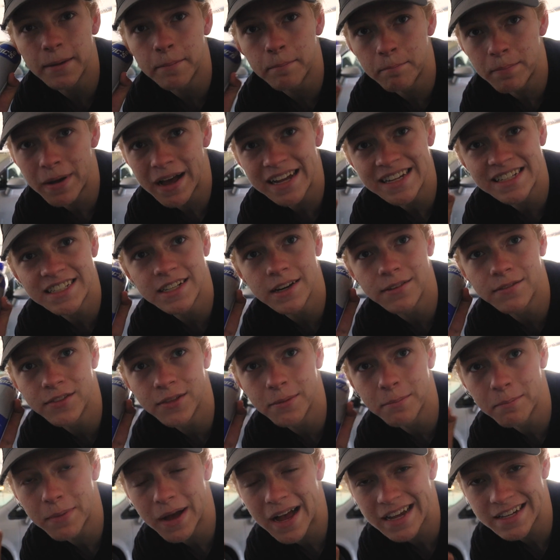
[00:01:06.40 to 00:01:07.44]
the best of the
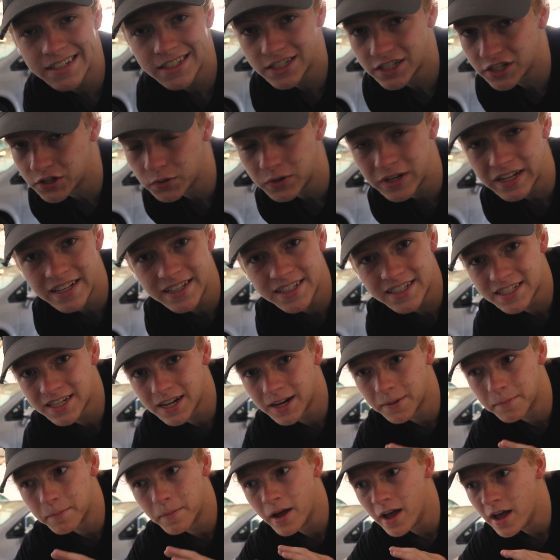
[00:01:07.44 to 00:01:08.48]
best. You need
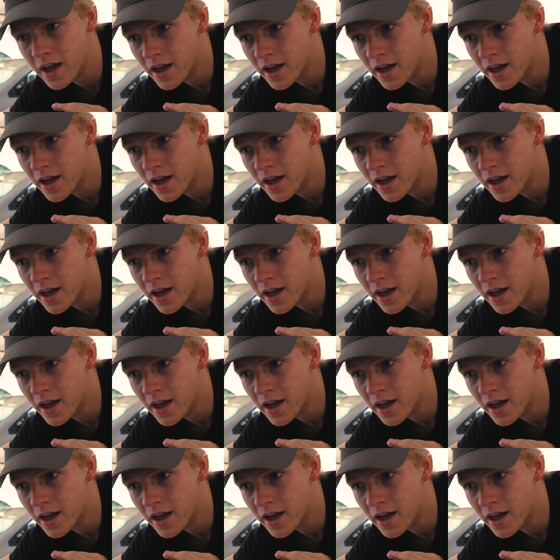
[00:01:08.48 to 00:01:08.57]
some